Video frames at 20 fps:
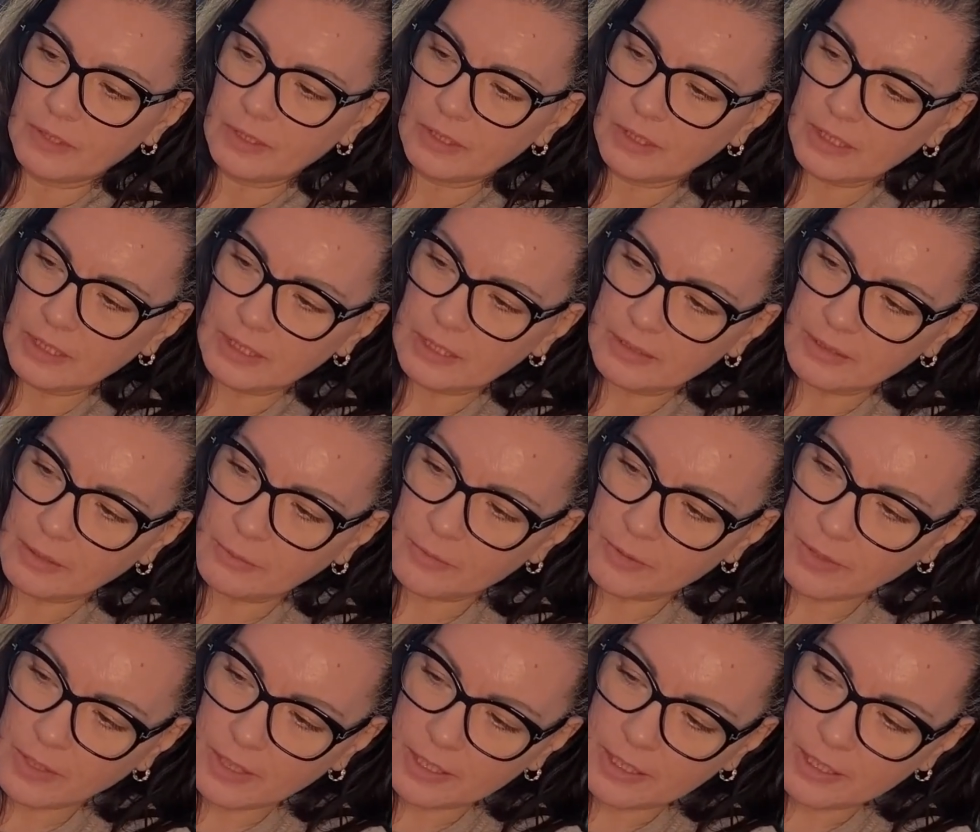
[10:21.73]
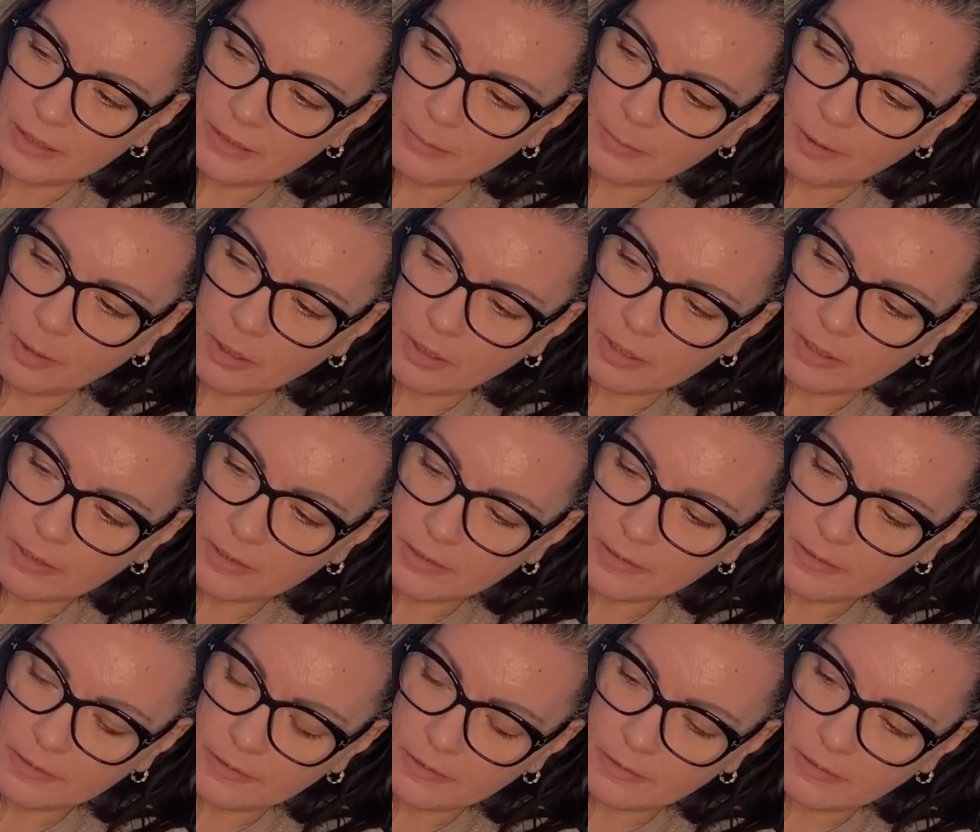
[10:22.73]
look at how tiny the pot
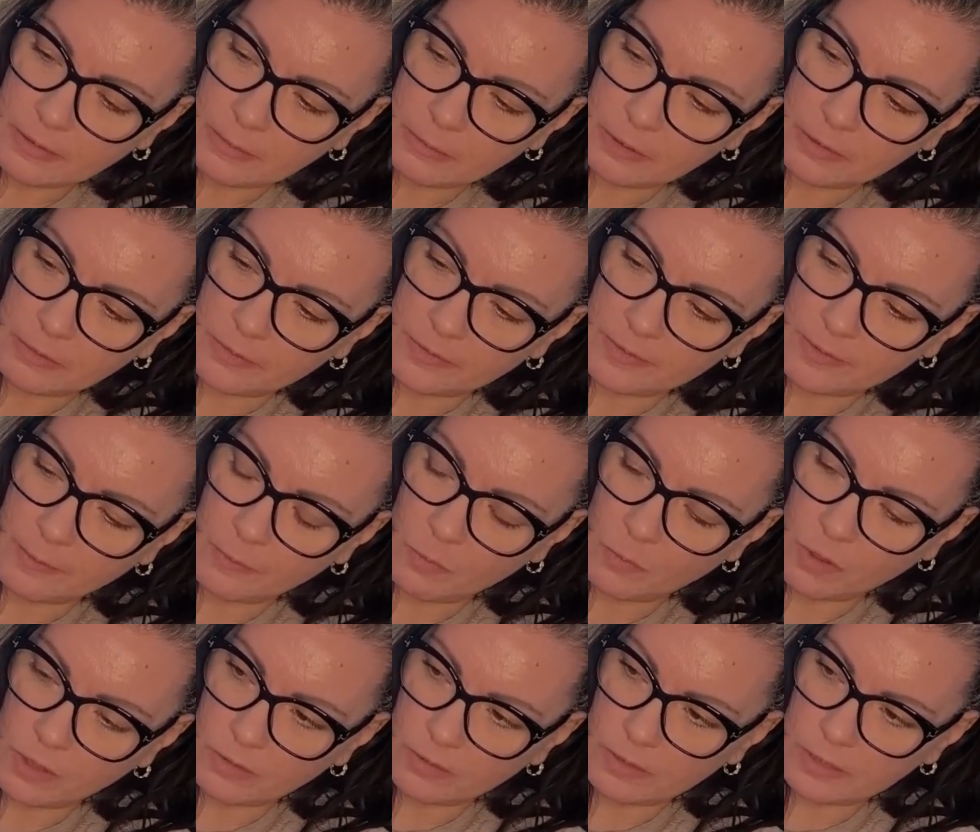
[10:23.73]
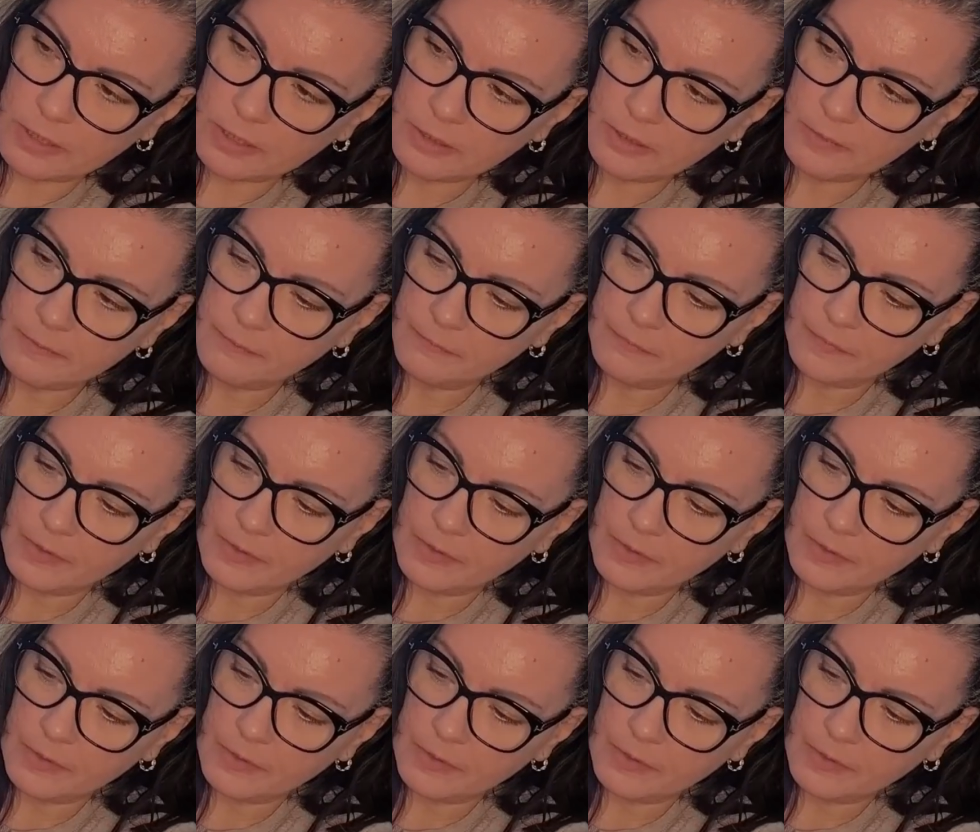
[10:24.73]
is. I mean, there's some water in here.